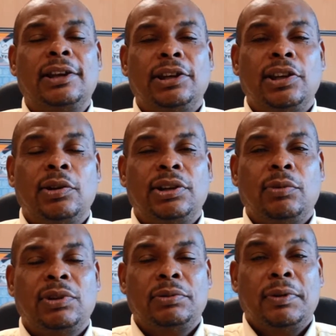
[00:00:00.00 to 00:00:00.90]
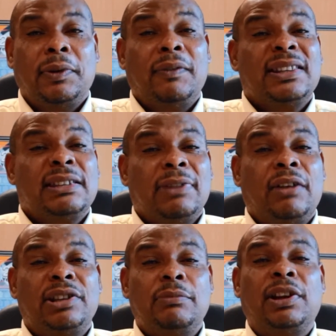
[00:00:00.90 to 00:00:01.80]
they would have been
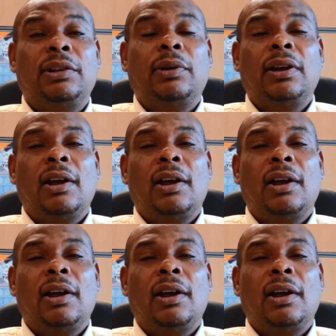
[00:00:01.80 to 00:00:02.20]
similarity, but you